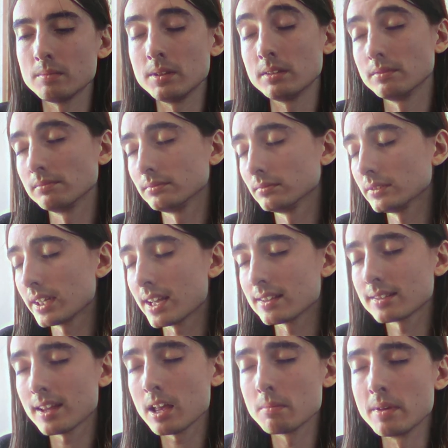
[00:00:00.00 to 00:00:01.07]
I mean, like I
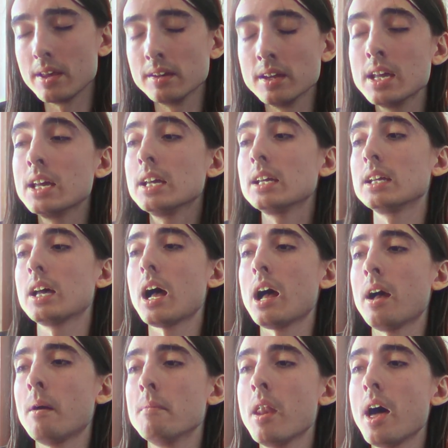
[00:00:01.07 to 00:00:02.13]
said, man,
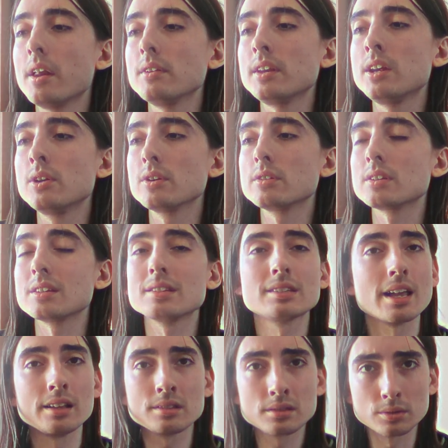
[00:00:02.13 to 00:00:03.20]
I'm not here to
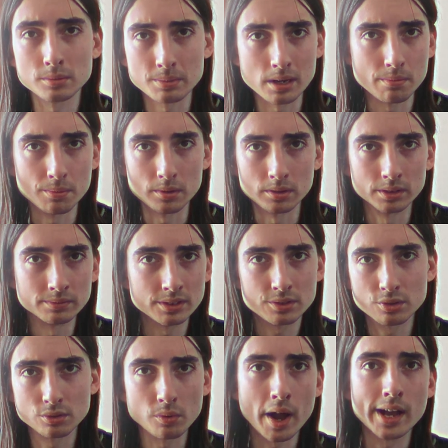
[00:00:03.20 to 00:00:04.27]
censor people.
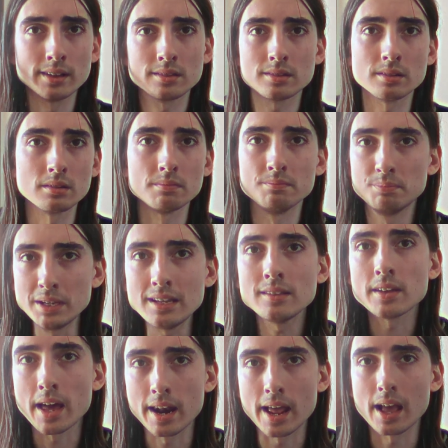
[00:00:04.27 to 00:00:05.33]
It's your rights to be
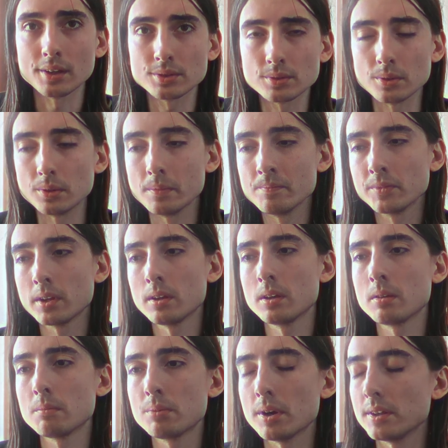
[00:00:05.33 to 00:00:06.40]
that asshole.
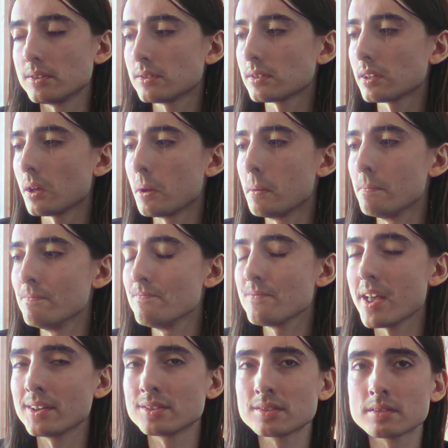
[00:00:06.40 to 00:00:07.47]
But
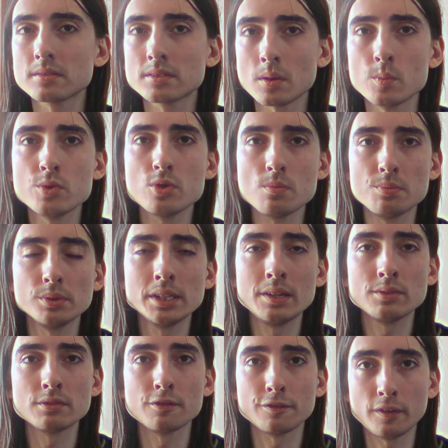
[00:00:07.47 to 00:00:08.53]
as someone who
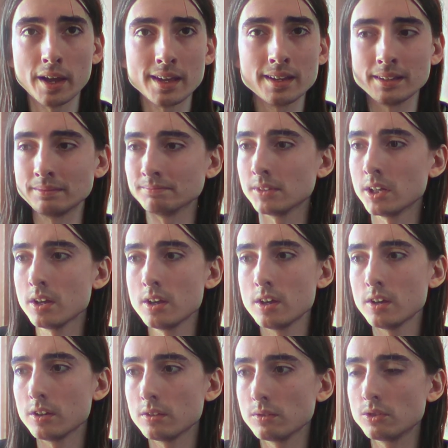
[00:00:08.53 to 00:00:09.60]
believes in fighting
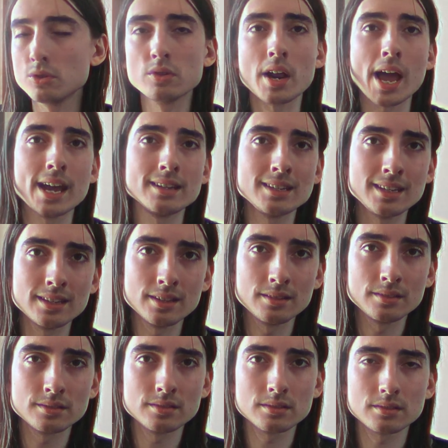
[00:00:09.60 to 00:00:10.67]
good
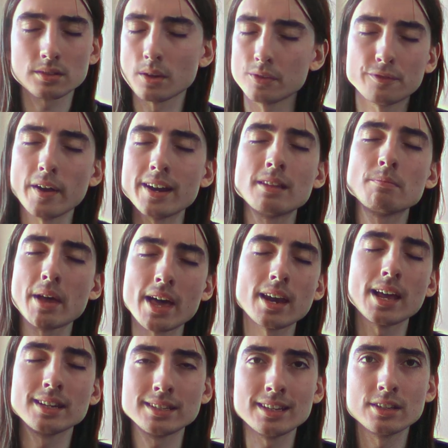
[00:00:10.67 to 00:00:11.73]
ideas, fighting bad
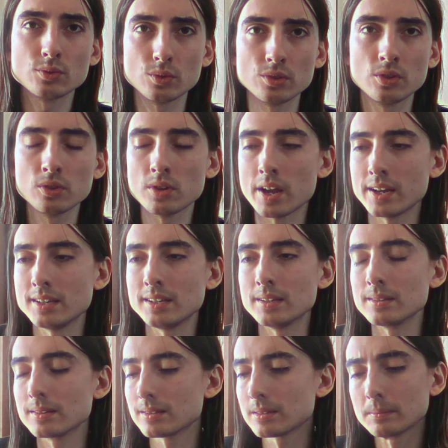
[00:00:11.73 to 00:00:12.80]
ideas with good
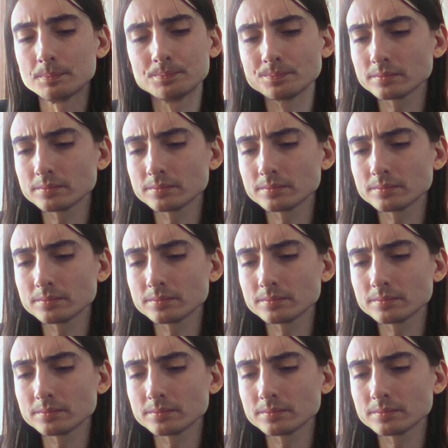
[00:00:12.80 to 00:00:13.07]
ideas,